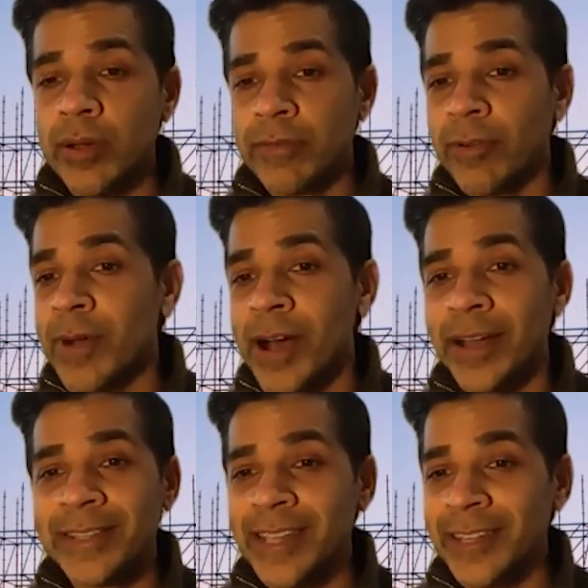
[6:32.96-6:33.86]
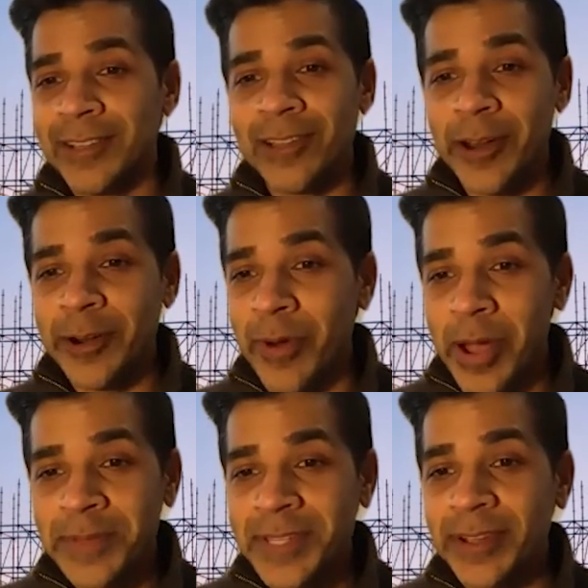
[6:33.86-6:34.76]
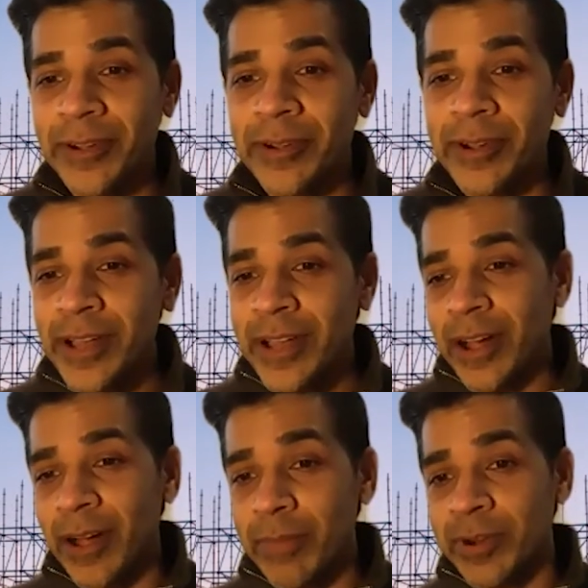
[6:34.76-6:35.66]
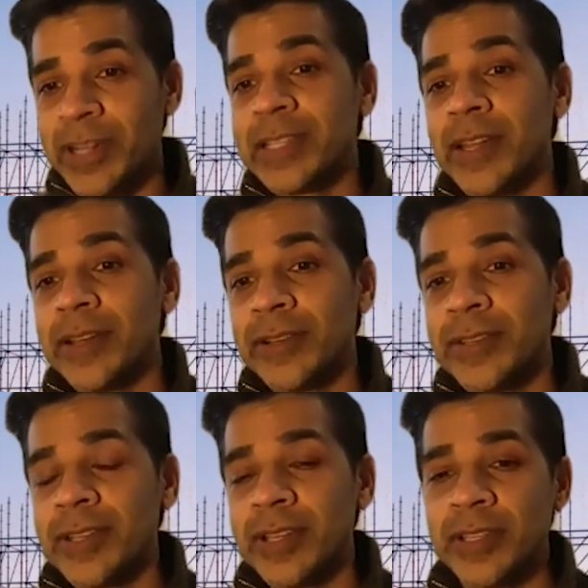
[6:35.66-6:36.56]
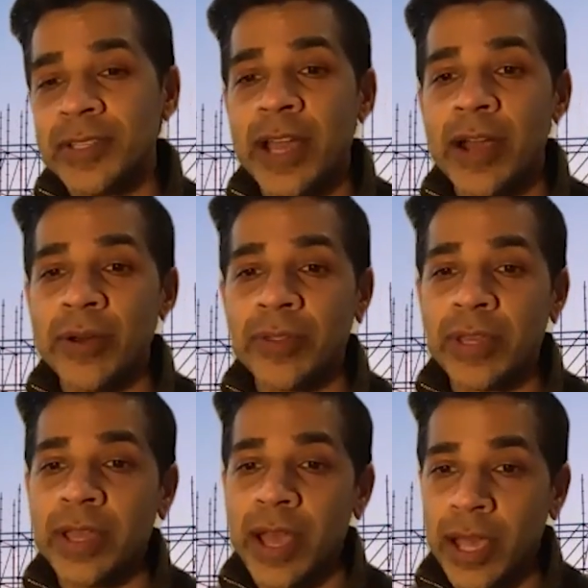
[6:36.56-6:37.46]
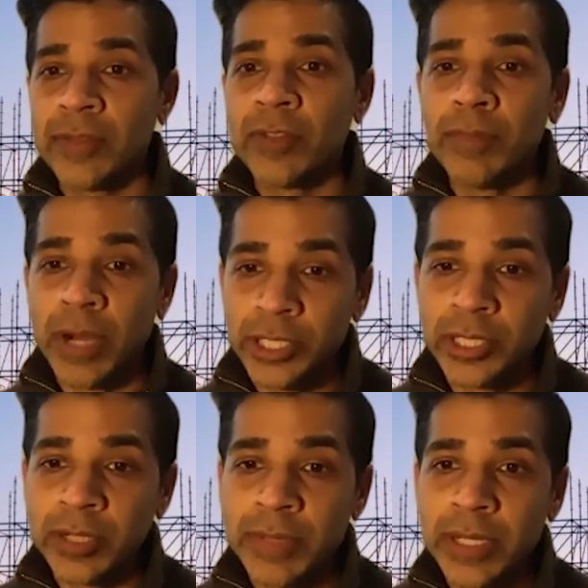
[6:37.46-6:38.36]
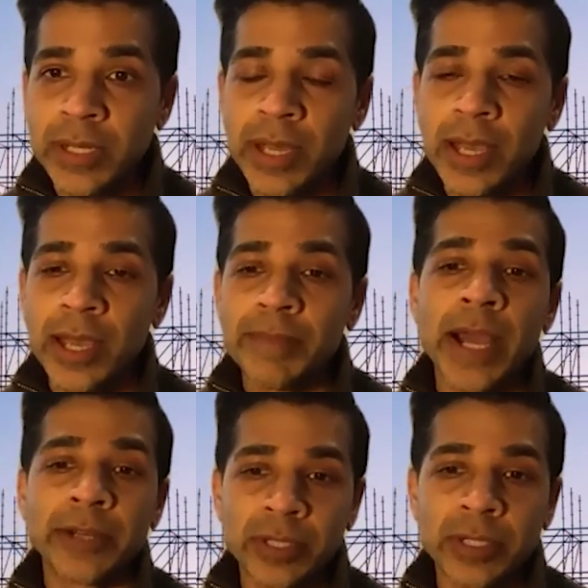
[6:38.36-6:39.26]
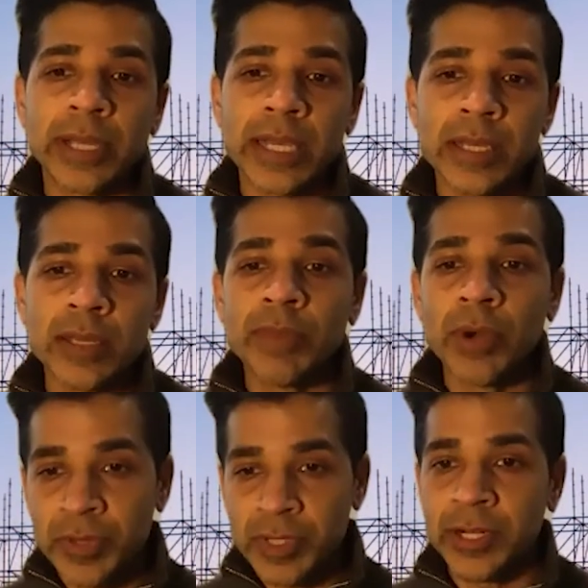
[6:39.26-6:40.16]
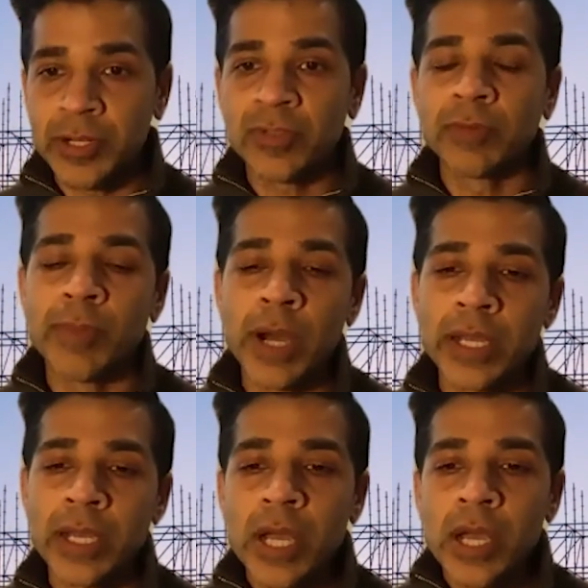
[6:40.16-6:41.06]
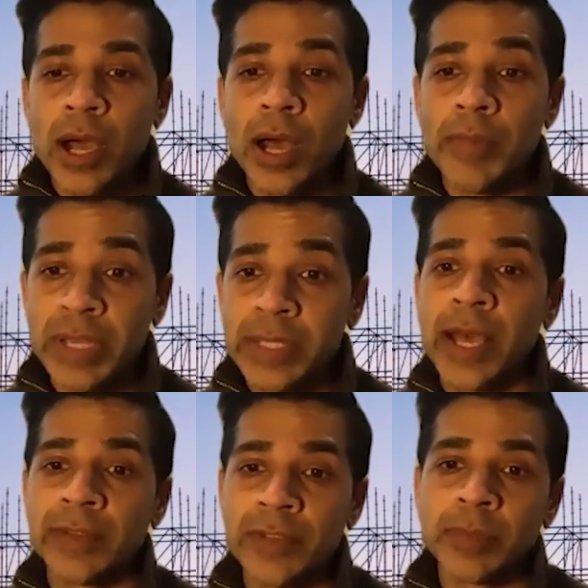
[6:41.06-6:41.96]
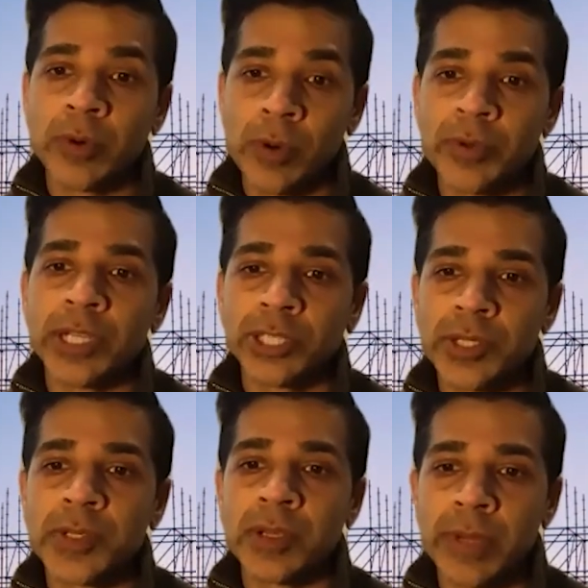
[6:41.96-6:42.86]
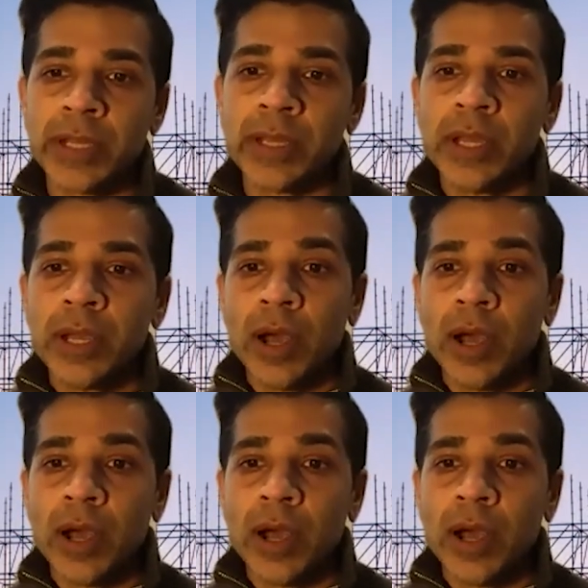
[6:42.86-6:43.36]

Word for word: Vermont is getting a lot of reps. So Bernie Sanders is now the head of the budget committee, and Patrick Leahy, both the senators from Vermont, is the head of the appropriations committee.